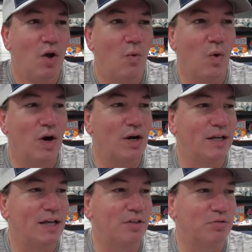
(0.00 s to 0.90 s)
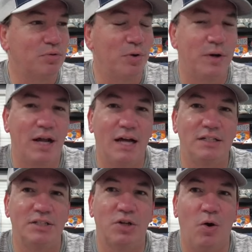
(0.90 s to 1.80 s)
we're going to get through it I
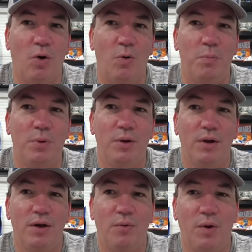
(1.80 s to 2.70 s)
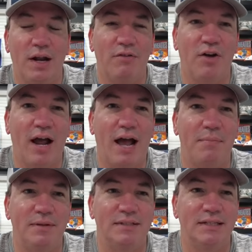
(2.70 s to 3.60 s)
just hope whatever
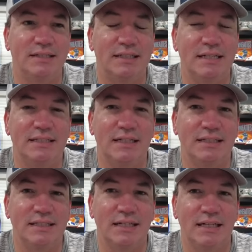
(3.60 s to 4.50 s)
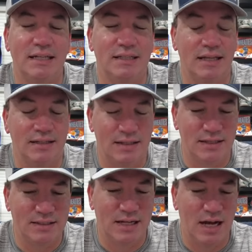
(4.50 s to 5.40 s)
happens this season it's an it, it
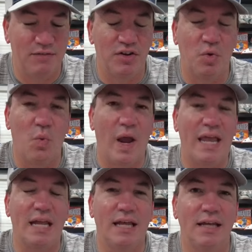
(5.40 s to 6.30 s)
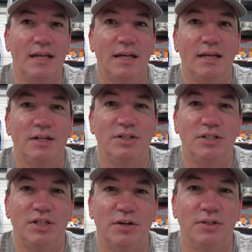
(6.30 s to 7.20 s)
it's kind of an awakening to
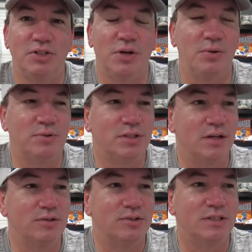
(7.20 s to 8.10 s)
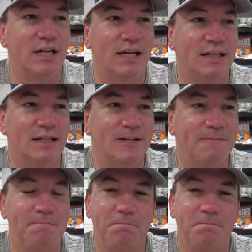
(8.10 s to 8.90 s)
Jerry Jones to understand that